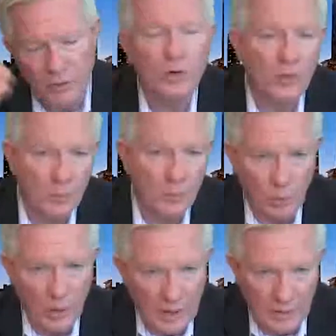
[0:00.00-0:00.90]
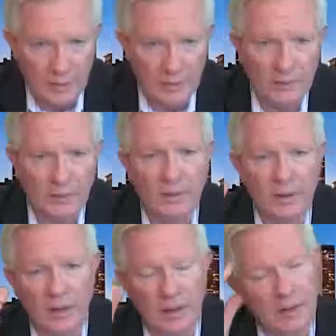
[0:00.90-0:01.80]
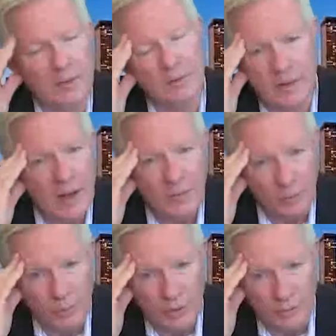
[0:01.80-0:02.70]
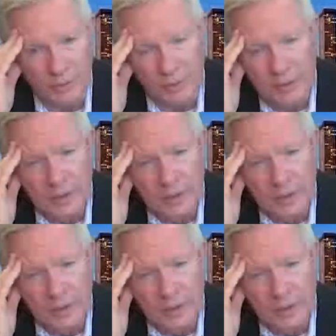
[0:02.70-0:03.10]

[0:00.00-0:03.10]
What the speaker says: do to the brain down the road.